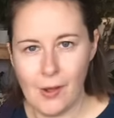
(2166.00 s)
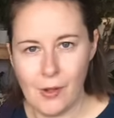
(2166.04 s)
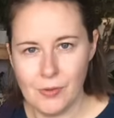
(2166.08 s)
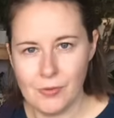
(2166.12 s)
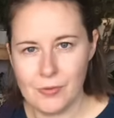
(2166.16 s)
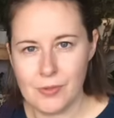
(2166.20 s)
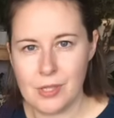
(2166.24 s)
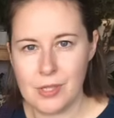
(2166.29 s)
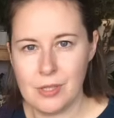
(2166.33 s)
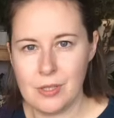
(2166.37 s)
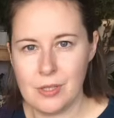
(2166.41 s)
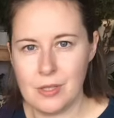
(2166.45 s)

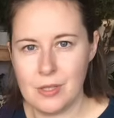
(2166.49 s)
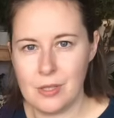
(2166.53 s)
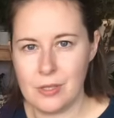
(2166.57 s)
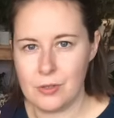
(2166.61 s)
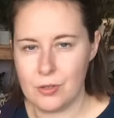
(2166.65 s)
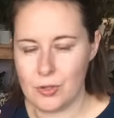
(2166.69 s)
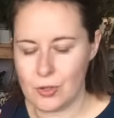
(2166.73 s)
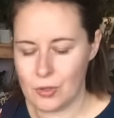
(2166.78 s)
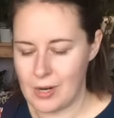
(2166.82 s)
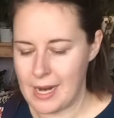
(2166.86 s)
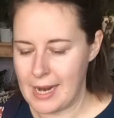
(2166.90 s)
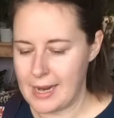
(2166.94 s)
onto the
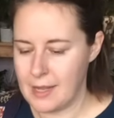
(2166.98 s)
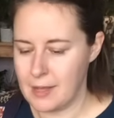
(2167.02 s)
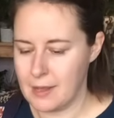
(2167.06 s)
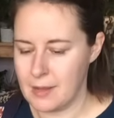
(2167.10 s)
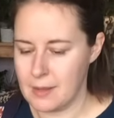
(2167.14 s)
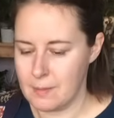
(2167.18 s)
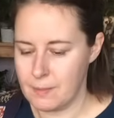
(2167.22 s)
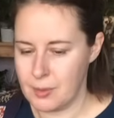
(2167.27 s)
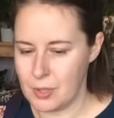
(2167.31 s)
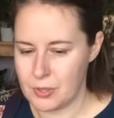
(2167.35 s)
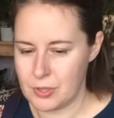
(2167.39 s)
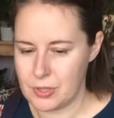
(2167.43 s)
tray at
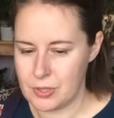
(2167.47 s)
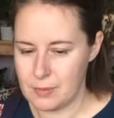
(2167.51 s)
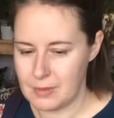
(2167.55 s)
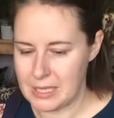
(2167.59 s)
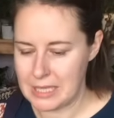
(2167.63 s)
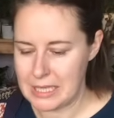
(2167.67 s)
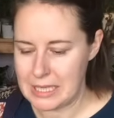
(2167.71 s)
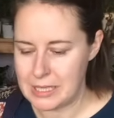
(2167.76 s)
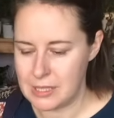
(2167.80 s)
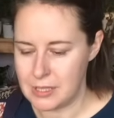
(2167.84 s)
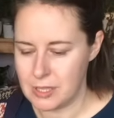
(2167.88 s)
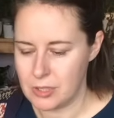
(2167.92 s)
the bottom,
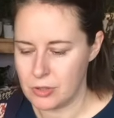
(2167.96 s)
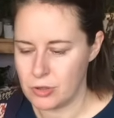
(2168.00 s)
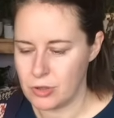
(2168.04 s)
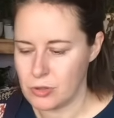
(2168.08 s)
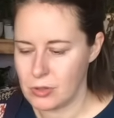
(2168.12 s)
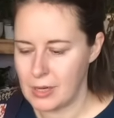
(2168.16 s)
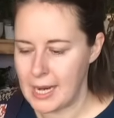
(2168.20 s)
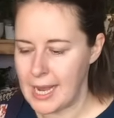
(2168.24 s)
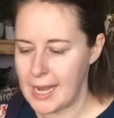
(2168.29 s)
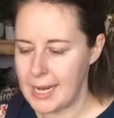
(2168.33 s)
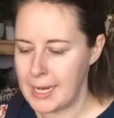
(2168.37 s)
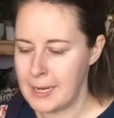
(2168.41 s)
the heated
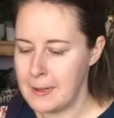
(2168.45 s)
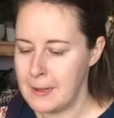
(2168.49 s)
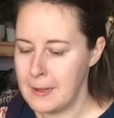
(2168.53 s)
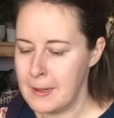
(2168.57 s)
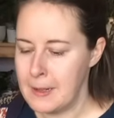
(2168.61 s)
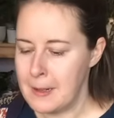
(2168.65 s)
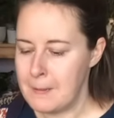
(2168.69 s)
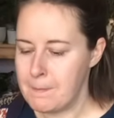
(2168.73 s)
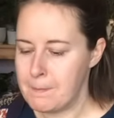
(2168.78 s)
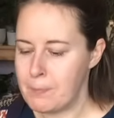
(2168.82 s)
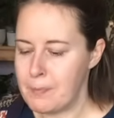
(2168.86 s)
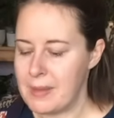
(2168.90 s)
tray,
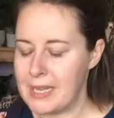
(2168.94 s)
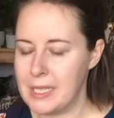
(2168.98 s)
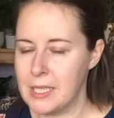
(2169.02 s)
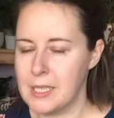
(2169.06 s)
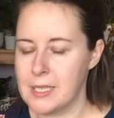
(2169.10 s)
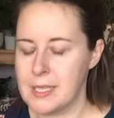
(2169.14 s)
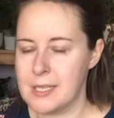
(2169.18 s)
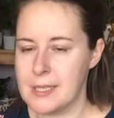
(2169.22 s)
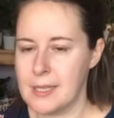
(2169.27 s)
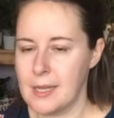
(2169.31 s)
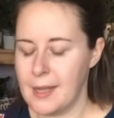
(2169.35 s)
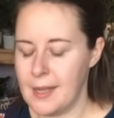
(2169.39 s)

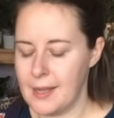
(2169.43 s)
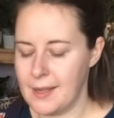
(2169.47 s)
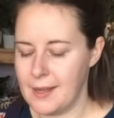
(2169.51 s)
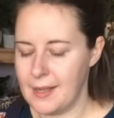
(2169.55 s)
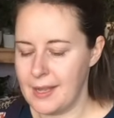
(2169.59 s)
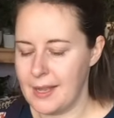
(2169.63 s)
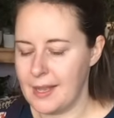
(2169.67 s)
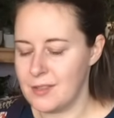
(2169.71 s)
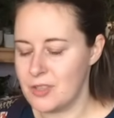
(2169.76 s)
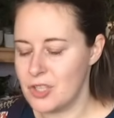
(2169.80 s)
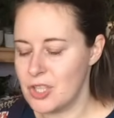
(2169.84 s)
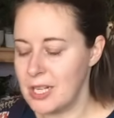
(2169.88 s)
because
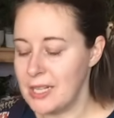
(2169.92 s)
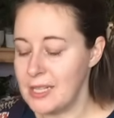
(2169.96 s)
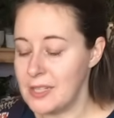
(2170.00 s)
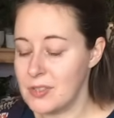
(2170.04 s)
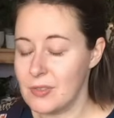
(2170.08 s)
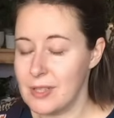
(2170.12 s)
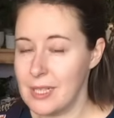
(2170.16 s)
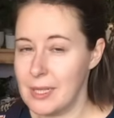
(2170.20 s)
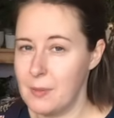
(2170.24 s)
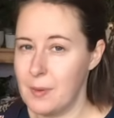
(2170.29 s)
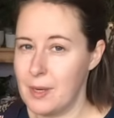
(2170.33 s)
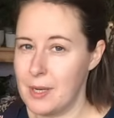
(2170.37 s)
chilies
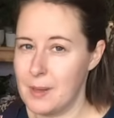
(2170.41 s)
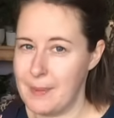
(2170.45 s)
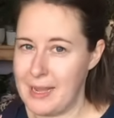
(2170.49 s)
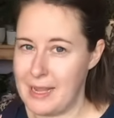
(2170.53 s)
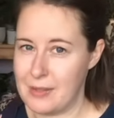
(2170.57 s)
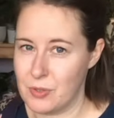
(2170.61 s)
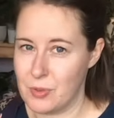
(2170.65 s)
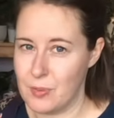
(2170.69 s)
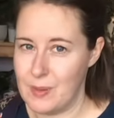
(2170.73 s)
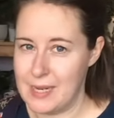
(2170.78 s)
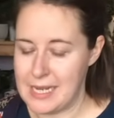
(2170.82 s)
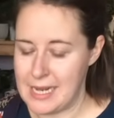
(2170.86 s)
really want
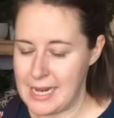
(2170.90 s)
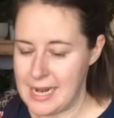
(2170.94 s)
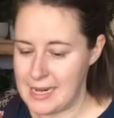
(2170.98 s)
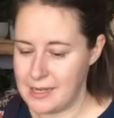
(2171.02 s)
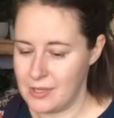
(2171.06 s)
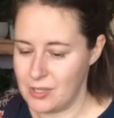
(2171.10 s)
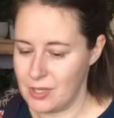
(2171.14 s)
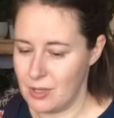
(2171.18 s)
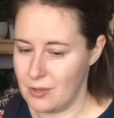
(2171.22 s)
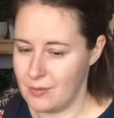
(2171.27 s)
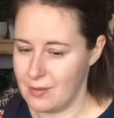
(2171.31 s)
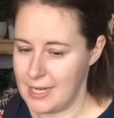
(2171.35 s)
about
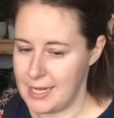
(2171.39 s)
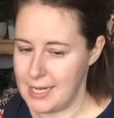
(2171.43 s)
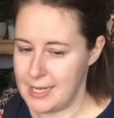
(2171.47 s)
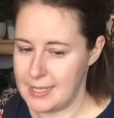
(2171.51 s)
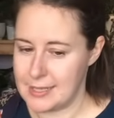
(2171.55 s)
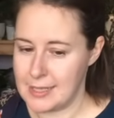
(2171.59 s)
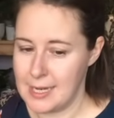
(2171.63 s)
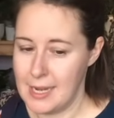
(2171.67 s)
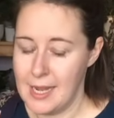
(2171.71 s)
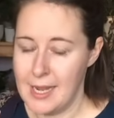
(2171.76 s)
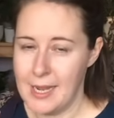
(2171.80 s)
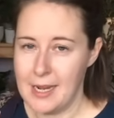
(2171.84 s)
twenty-eight
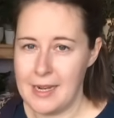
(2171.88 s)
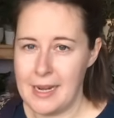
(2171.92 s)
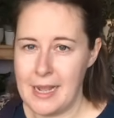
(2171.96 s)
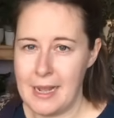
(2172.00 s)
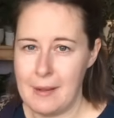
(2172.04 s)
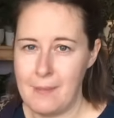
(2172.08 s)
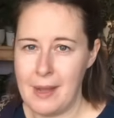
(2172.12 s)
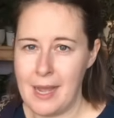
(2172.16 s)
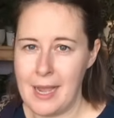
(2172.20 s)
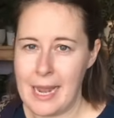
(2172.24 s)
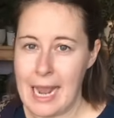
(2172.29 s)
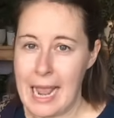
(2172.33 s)
degrees.
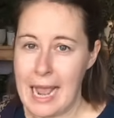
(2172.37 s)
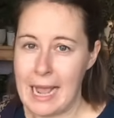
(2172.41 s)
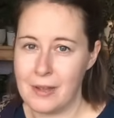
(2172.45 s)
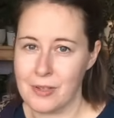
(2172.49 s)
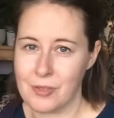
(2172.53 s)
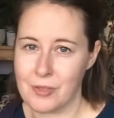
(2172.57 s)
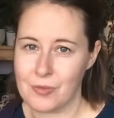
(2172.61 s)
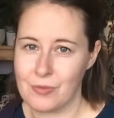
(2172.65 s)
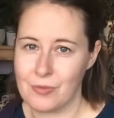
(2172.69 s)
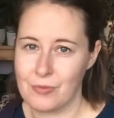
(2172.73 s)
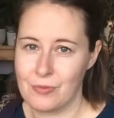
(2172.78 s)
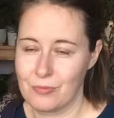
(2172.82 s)
Now my
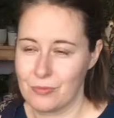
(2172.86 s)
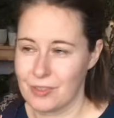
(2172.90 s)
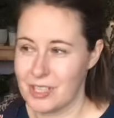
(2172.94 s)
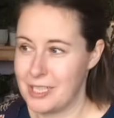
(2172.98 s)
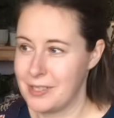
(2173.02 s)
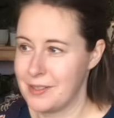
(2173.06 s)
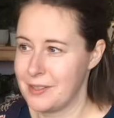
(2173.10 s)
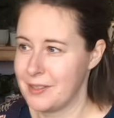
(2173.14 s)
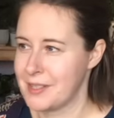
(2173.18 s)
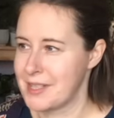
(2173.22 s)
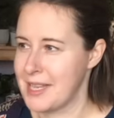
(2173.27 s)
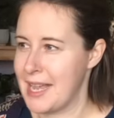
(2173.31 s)
house
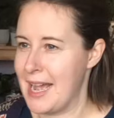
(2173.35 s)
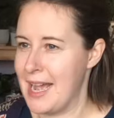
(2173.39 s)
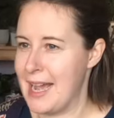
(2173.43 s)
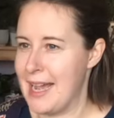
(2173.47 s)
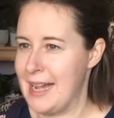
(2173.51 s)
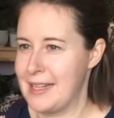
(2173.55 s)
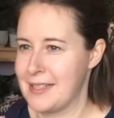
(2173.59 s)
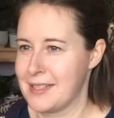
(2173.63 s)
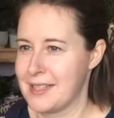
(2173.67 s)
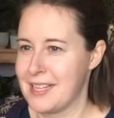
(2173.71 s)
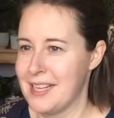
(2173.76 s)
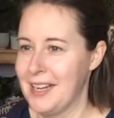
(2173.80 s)
runs
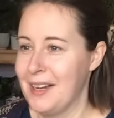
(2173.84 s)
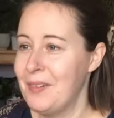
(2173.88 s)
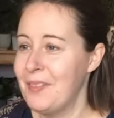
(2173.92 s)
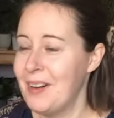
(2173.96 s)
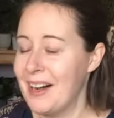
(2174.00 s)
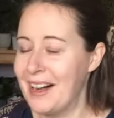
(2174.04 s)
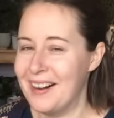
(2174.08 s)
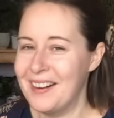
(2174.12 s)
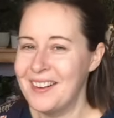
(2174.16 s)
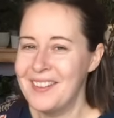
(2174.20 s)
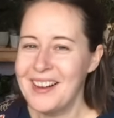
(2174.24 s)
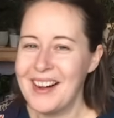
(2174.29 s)
at,
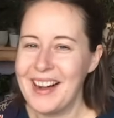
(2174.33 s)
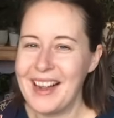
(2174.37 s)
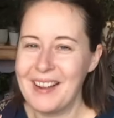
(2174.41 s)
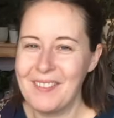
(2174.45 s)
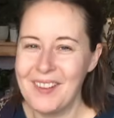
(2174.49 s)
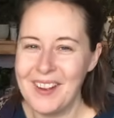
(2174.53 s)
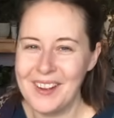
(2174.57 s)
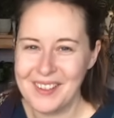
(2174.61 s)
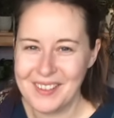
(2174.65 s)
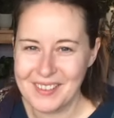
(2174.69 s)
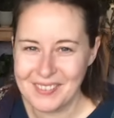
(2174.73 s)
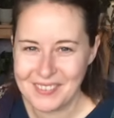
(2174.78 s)
well, I
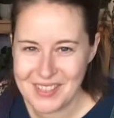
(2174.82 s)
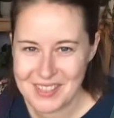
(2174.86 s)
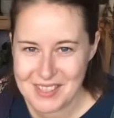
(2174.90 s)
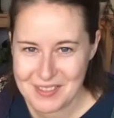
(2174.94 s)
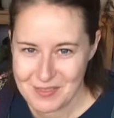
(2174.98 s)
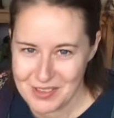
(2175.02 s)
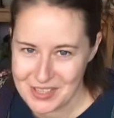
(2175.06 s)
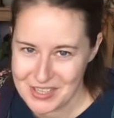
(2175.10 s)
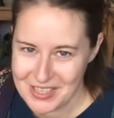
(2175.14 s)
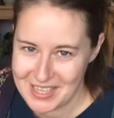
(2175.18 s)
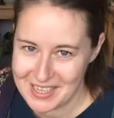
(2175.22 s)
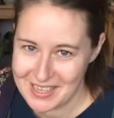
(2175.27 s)
woke up this
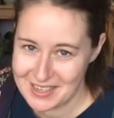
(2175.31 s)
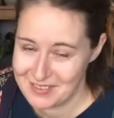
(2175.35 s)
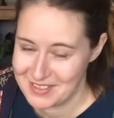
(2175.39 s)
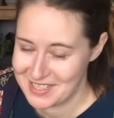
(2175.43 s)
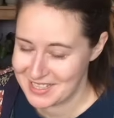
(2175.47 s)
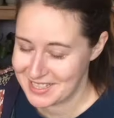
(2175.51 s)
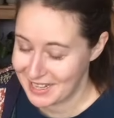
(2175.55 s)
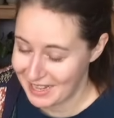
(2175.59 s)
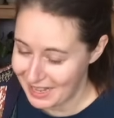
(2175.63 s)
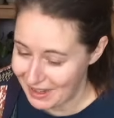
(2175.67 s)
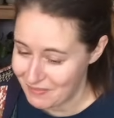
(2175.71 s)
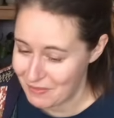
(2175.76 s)
morning, it
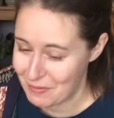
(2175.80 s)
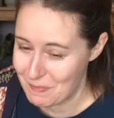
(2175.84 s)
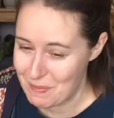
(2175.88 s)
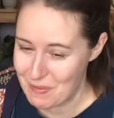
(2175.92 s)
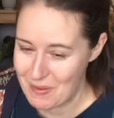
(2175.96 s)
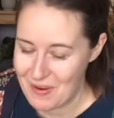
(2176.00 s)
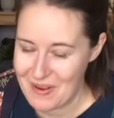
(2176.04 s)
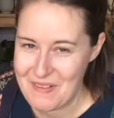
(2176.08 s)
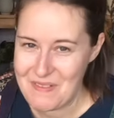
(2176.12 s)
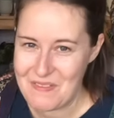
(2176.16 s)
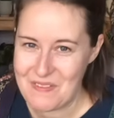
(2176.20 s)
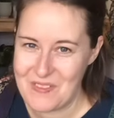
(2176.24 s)
was eleven
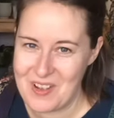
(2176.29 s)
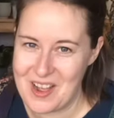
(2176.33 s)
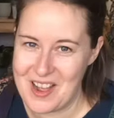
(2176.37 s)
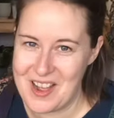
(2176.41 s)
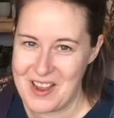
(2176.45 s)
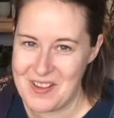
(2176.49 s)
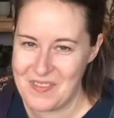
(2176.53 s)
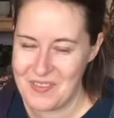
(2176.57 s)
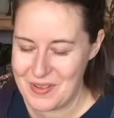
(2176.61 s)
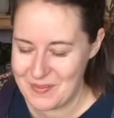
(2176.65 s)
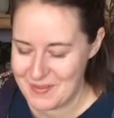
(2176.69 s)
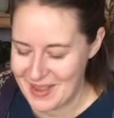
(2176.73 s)
point
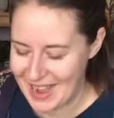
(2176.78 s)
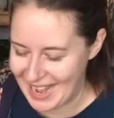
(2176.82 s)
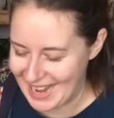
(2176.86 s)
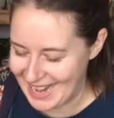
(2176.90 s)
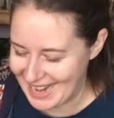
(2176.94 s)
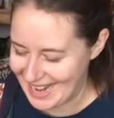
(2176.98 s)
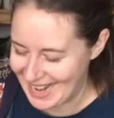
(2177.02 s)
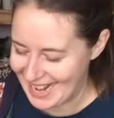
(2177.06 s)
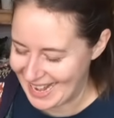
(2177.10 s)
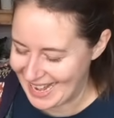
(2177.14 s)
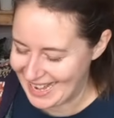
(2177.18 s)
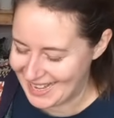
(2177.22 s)
five in my
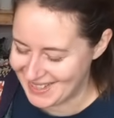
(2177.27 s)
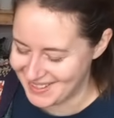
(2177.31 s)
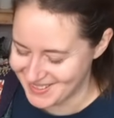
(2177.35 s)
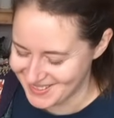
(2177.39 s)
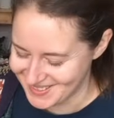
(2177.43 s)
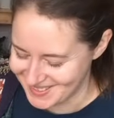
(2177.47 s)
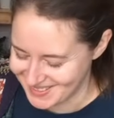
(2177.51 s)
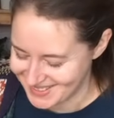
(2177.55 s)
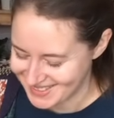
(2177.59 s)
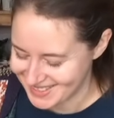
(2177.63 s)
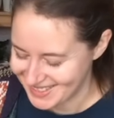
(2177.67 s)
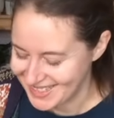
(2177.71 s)

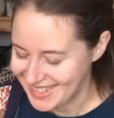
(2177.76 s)
house.